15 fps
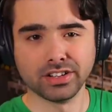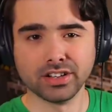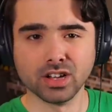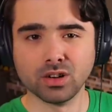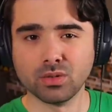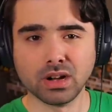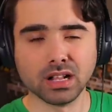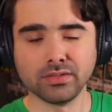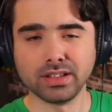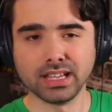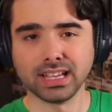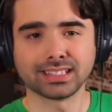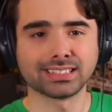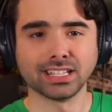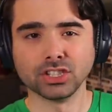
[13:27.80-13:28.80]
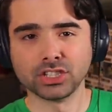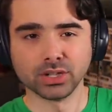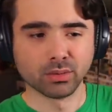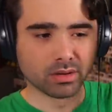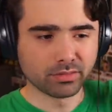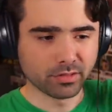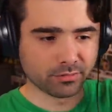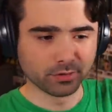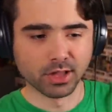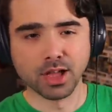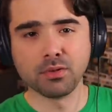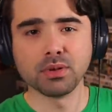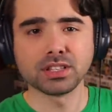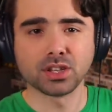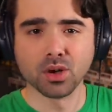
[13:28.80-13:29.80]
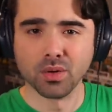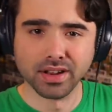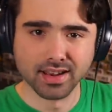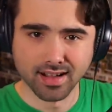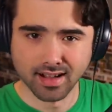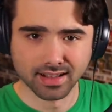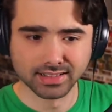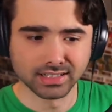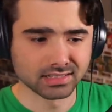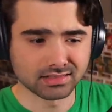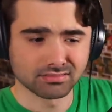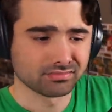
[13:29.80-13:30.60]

you know, while the extension of the flood was going on. Just,